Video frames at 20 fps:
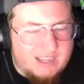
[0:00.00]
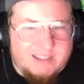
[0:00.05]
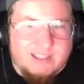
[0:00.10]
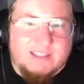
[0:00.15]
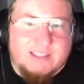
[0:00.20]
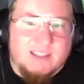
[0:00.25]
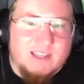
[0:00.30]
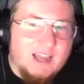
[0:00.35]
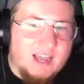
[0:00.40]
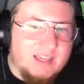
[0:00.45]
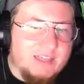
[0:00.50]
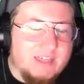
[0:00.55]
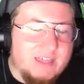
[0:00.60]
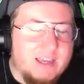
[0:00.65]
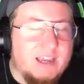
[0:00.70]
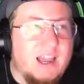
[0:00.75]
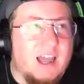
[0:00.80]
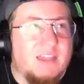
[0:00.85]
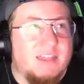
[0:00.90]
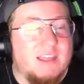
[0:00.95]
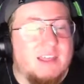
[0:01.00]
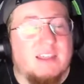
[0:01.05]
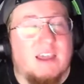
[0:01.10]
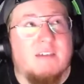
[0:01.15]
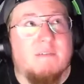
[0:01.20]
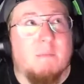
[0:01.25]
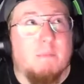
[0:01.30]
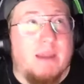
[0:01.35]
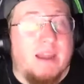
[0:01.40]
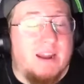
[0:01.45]
them at 2 losses. I think they have
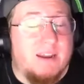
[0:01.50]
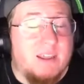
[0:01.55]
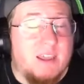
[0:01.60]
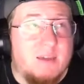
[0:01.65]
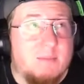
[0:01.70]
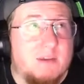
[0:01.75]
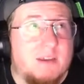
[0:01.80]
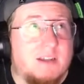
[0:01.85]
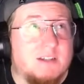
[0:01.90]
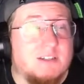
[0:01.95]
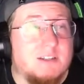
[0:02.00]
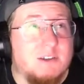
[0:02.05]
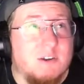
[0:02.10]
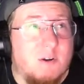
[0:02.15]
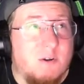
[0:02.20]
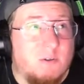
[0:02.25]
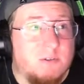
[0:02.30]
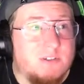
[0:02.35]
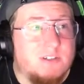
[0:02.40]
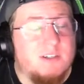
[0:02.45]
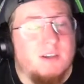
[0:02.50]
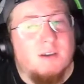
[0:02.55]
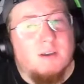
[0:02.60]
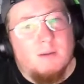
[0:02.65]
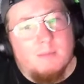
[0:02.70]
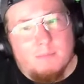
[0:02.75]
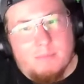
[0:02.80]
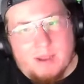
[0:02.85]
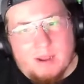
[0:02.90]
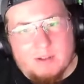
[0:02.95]
a bad game against the Colts.
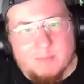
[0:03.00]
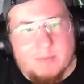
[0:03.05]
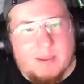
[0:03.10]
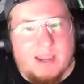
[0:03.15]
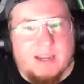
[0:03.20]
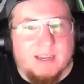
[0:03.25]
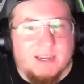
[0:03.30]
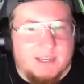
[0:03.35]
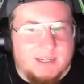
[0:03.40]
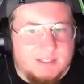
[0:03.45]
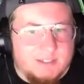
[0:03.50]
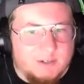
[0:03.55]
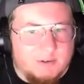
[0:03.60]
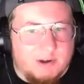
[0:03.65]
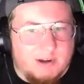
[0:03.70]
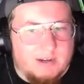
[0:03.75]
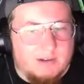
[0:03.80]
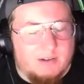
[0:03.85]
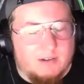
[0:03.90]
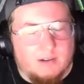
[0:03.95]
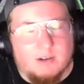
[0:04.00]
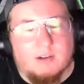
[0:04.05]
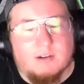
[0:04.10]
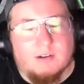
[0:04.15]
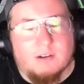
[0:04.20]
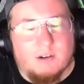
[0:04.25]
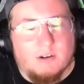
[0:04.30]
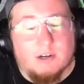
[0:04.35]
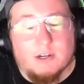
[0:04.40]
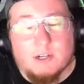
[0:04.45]
Bounce back against a
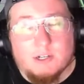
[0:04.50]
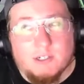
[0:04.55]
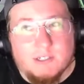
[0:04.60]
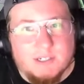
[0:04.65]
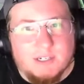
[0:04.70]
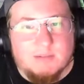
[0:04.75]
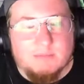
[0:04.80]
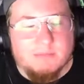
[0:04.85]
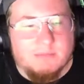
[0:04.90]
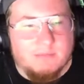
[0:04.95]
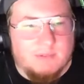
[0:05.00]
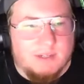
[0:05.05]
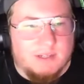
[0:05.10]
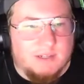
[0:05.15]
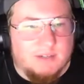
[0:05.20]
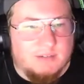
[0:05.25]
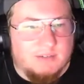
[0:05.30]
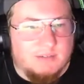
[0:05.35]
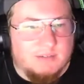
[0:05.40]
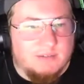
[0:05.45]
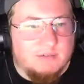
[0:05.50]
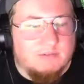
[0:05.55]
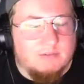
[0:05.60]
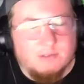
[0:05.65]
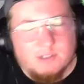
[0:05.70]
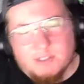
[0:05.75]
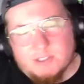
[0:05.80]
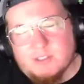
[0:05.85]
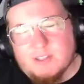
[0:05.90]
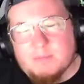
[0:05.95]
good team, in
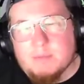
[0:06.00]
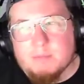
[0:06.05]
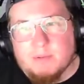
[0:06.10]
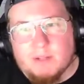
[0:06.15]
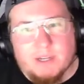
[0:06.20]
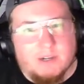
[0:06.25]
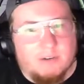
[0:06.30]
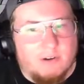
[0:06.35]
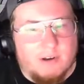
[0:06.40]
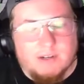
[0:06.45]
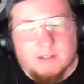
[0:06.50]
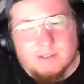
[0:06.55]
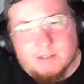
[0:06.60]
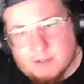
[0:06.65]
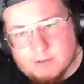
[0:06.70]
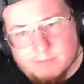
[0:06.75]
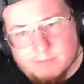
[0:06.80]
which they've been playing great. So